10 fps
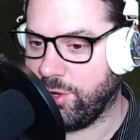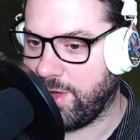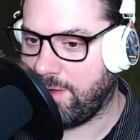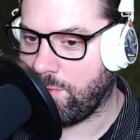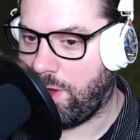
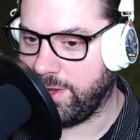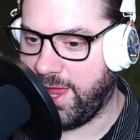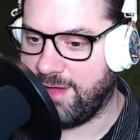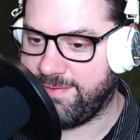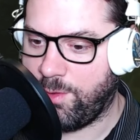not wrong.
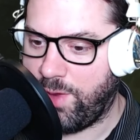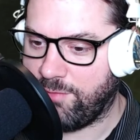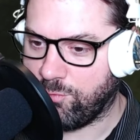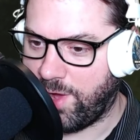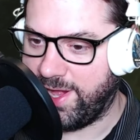Yeah, if I went
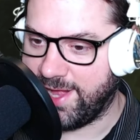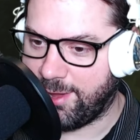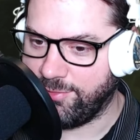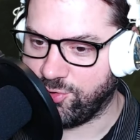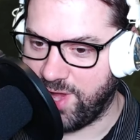right
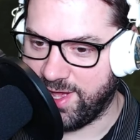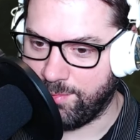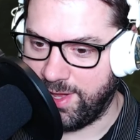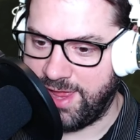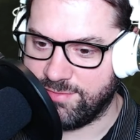now, the dragon might have a